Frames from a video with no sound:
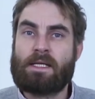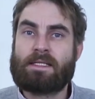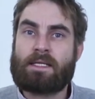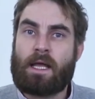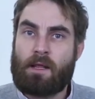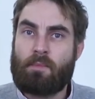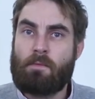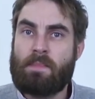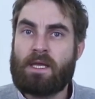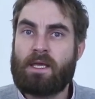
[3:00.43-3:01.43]

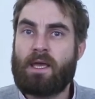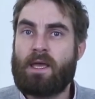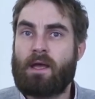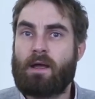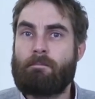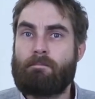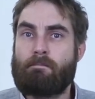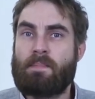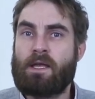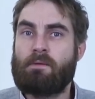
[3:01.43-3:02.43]
Scalable meaning here
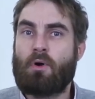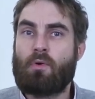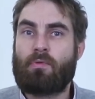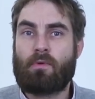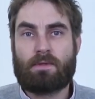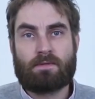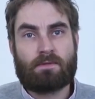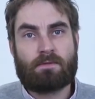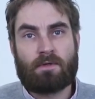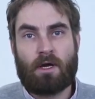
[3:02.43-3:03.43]
being both
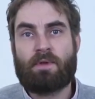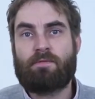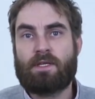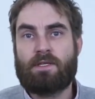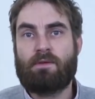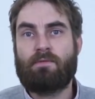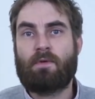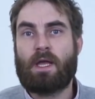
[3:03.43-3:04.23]
time effective